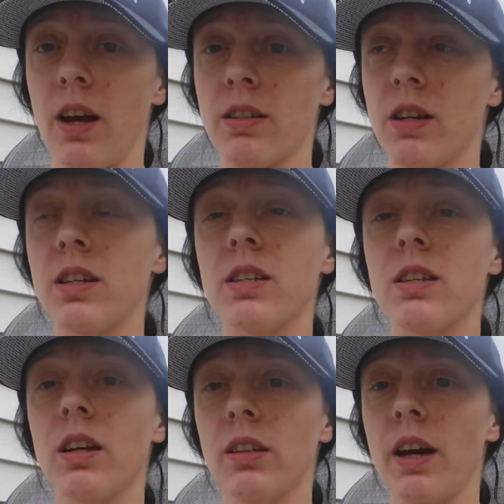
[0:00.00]
I started
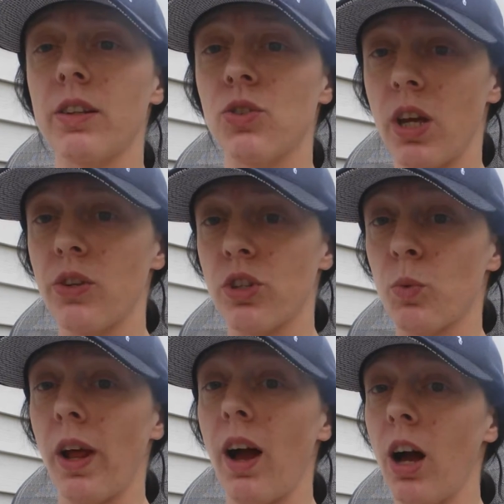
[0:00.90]
seeing a lot of changes
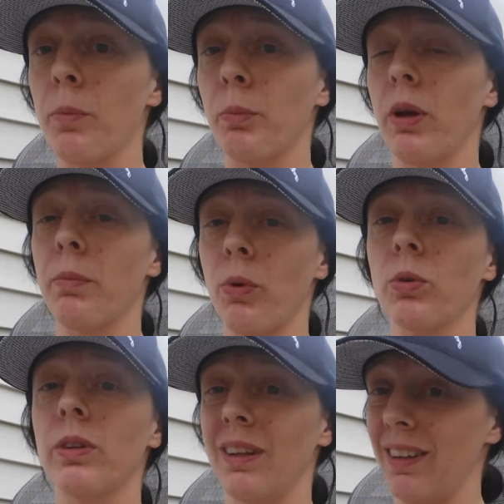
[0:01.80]
when I upped my
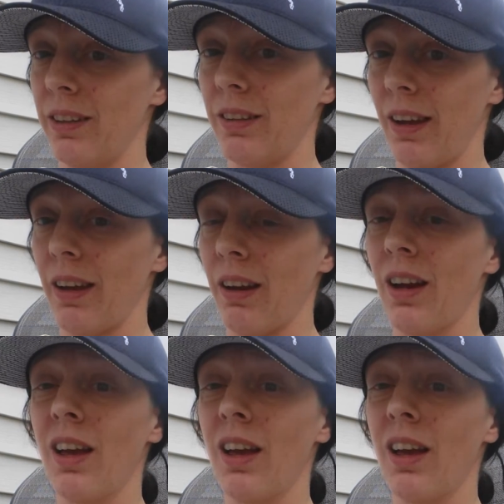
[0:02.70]
protein intake